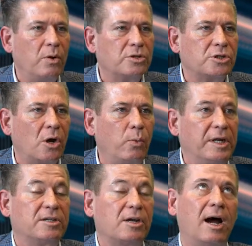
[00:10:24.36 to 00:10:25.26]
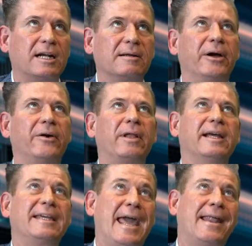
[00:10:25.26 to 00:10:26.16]
So we talk about,
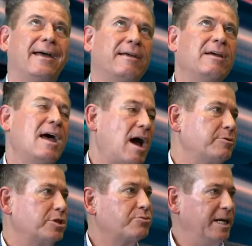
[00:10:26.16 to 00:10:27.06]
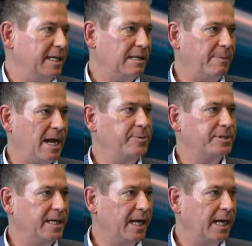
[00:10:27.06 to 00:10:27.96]
like, I was just reading in the paper
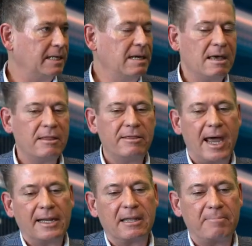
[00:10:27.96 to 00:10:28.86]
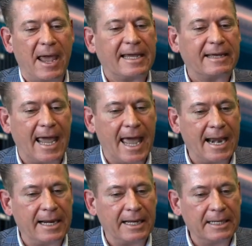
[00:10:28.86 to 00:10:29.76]
today that the Bank of
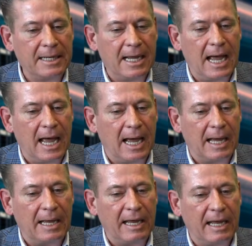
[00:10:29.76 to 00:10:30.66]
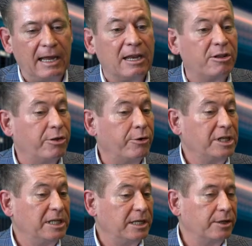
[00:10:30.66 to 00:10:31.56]
Canada, in 30
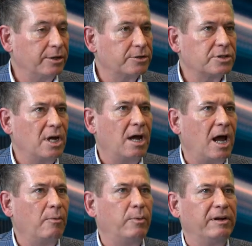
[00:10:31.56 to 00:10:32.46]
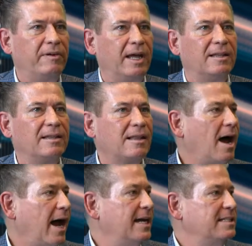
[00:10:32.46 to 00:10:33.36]
years, we've hit the
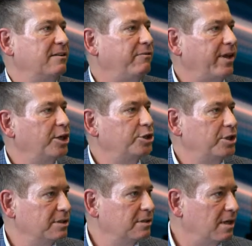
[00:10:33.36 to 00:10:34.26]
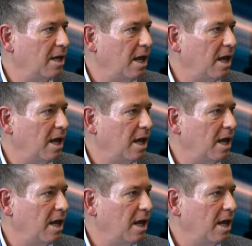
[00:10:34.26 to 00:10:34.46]
highest inflation